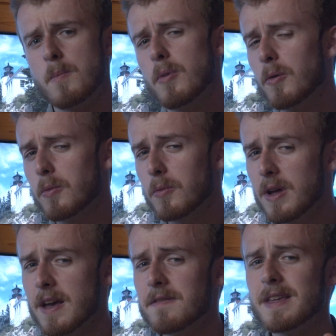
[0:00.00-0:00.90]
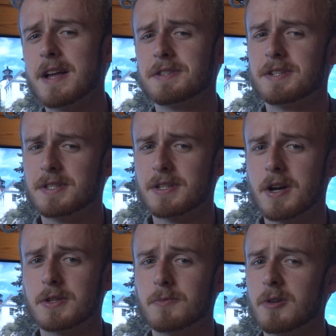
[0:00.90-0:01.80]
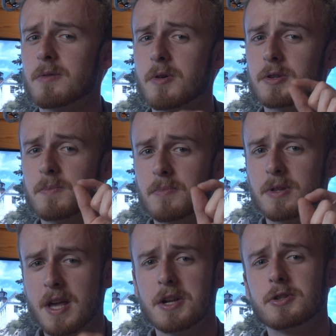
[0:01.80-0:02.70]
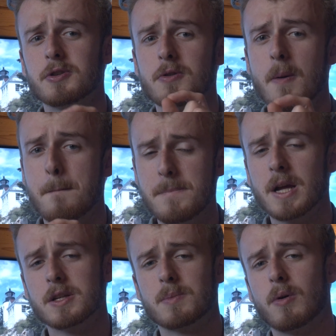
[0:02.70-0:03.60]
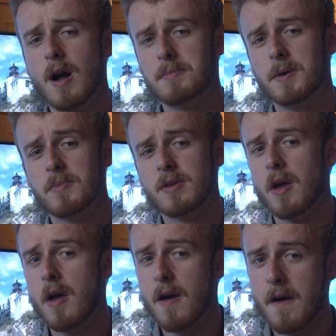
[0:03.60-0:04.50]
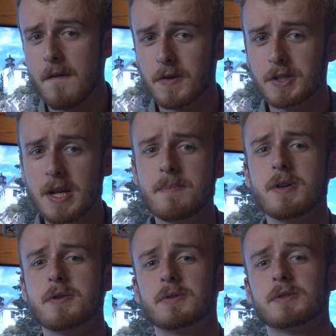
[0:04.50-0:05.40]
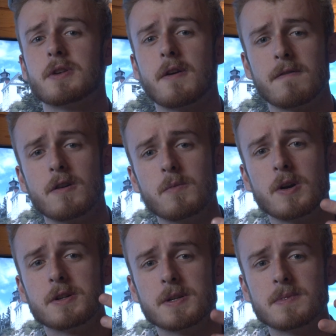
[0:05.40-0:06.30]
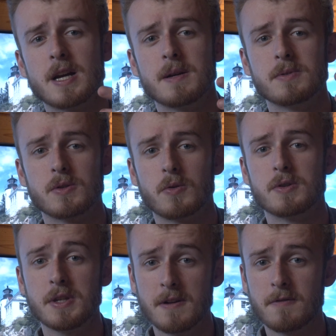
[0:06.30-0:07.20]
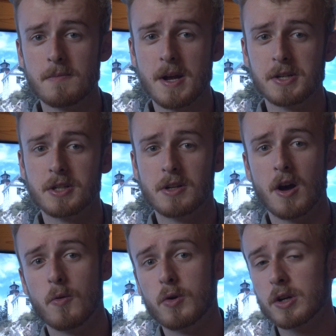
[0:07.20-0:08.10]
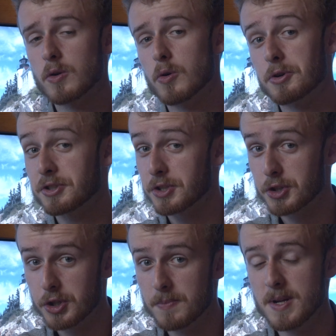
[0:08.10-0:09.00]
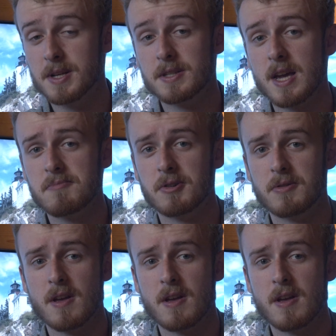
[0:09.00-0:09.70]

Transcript: But we have yet to discuss one of the most potential biggest problems. For G P Us, the firmware sometimes stores the information on what cores should be disabled.